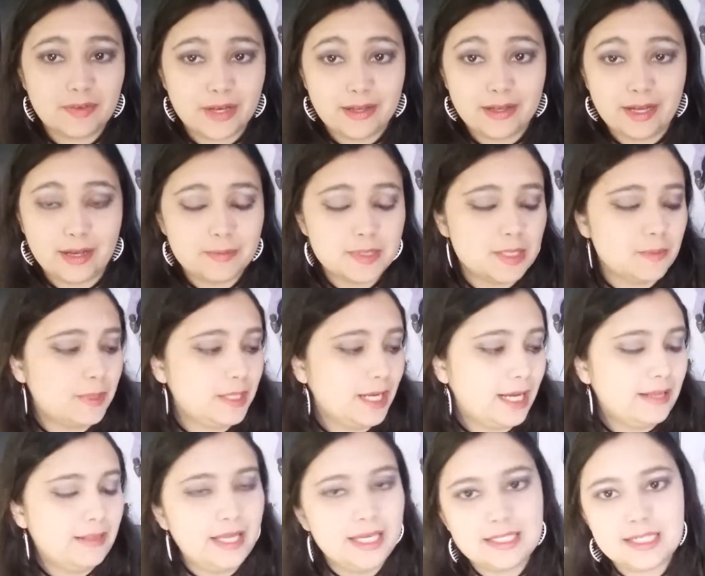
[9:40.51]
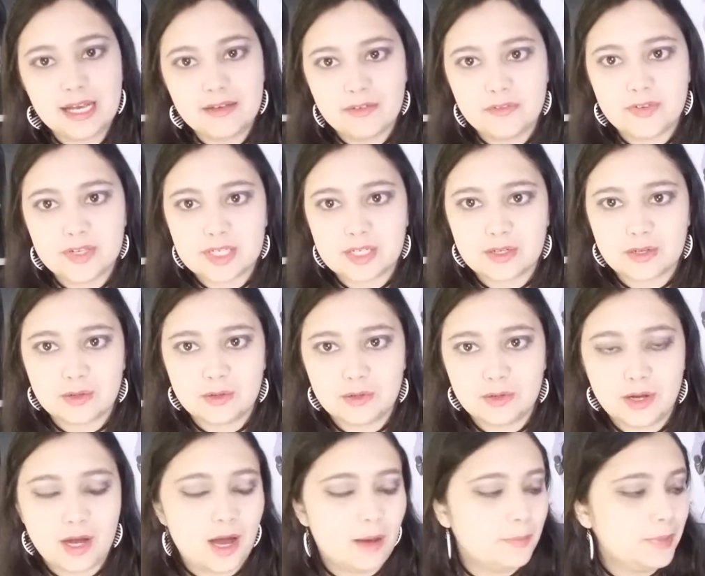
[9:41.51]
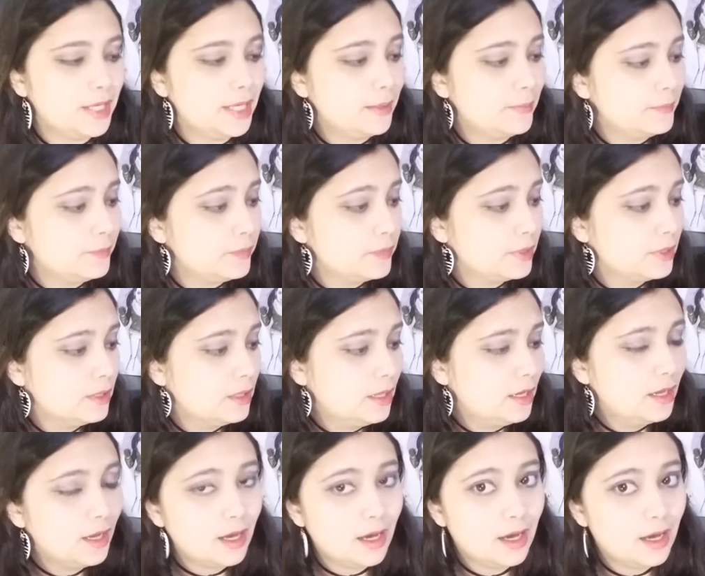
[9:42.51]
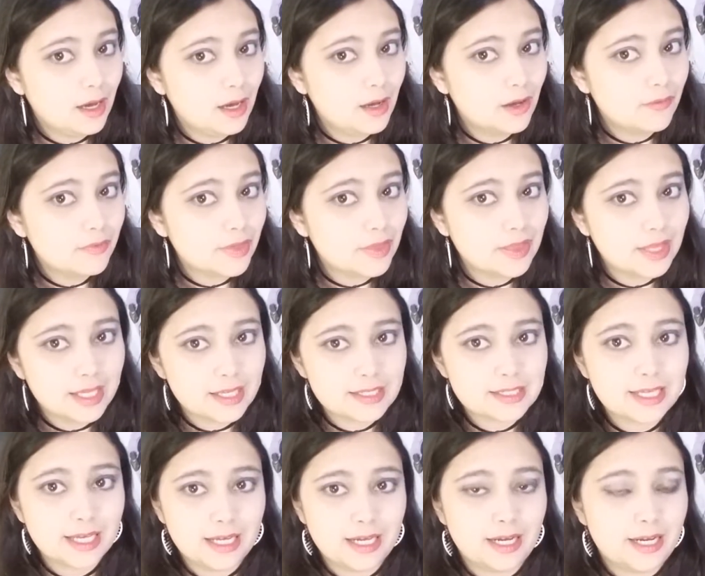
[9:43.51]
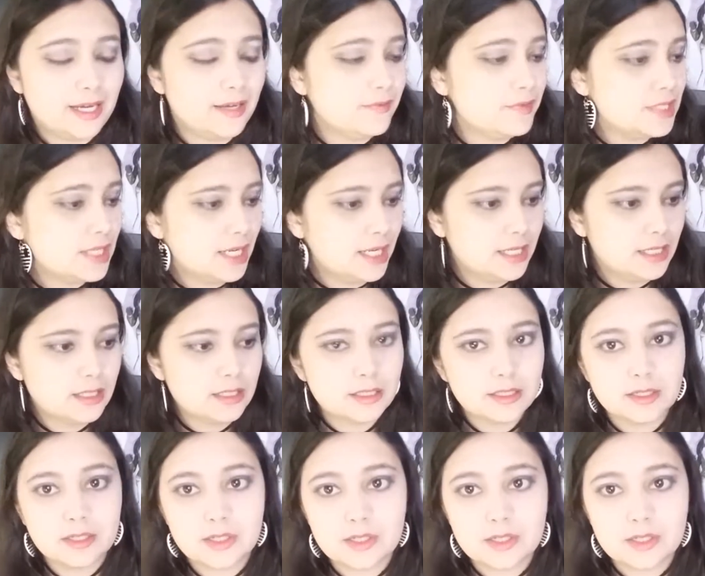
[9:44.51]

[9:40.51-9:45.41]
I like to have a physical copy of the things that I've done.